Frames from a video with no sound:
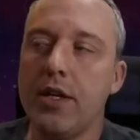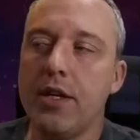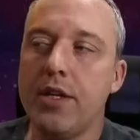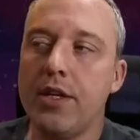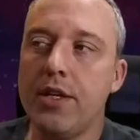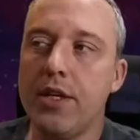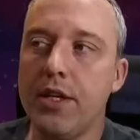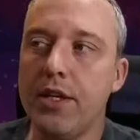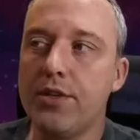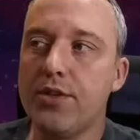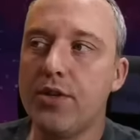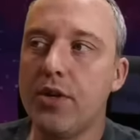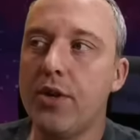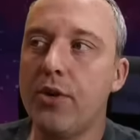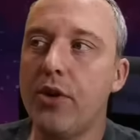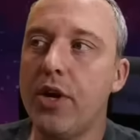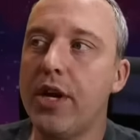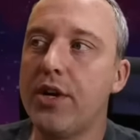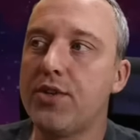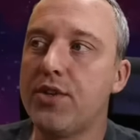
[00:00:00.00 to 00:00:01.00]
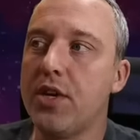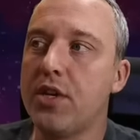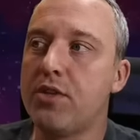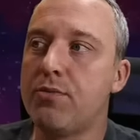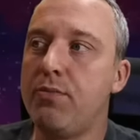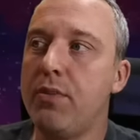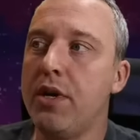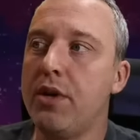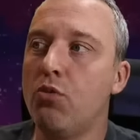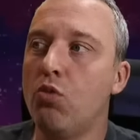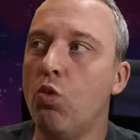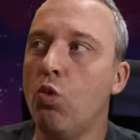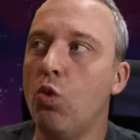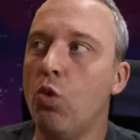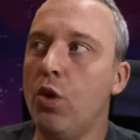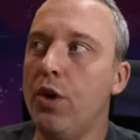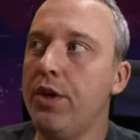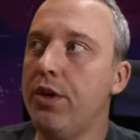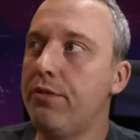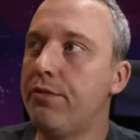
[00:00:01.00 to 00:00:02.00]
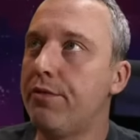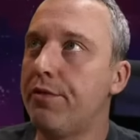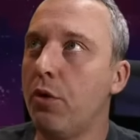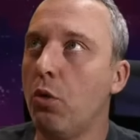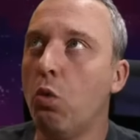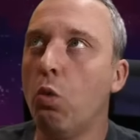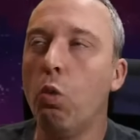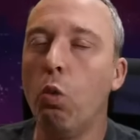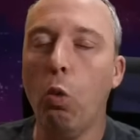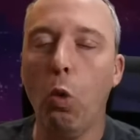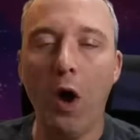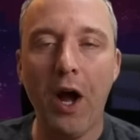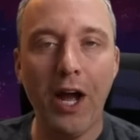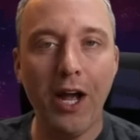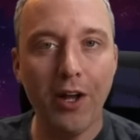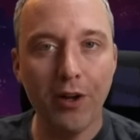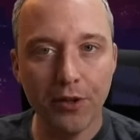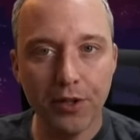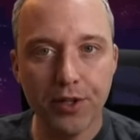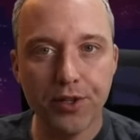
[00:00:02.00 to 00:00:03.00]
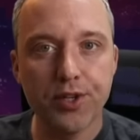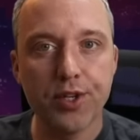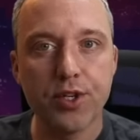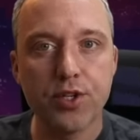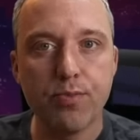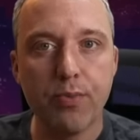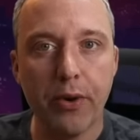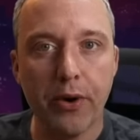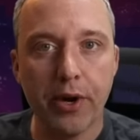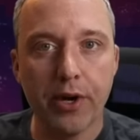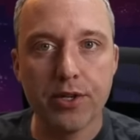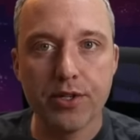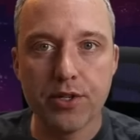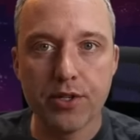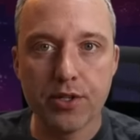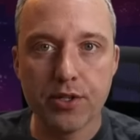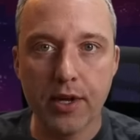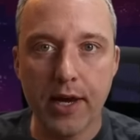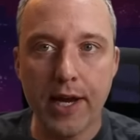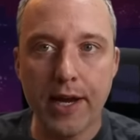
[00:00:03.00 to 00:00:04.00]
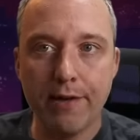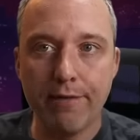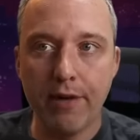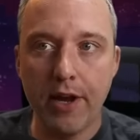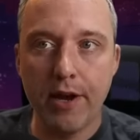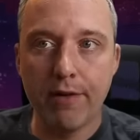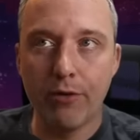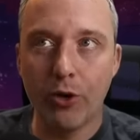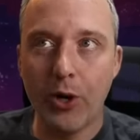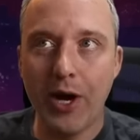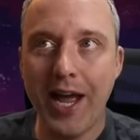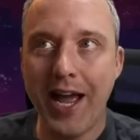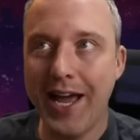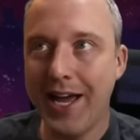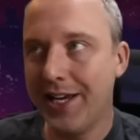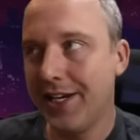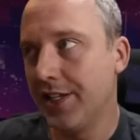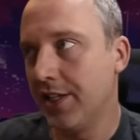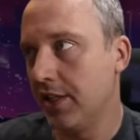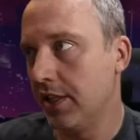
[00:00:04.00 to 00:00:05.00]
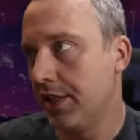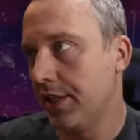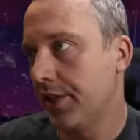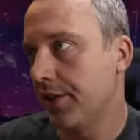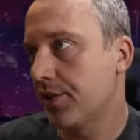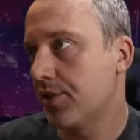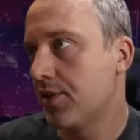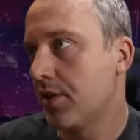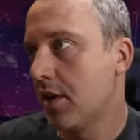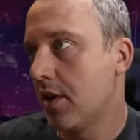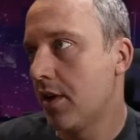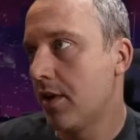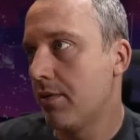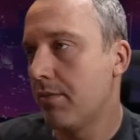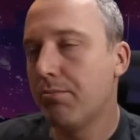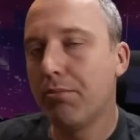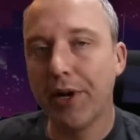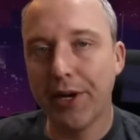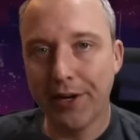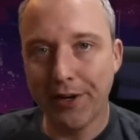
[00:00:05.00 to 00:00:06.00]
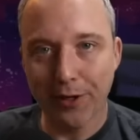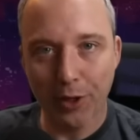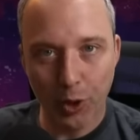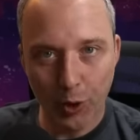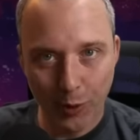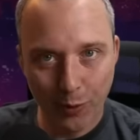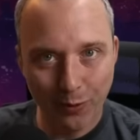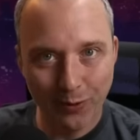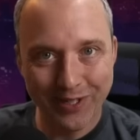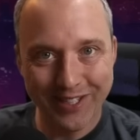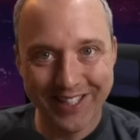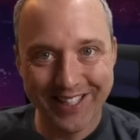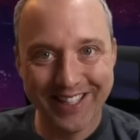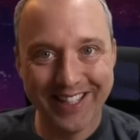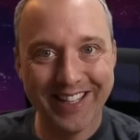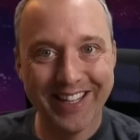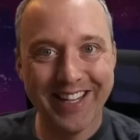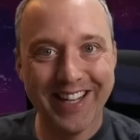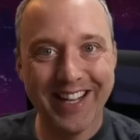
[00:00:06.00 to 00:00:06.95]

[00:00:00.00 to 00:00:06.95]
Nix OS has been one of the wildest experiences I've ever had in Linux, but in a good way.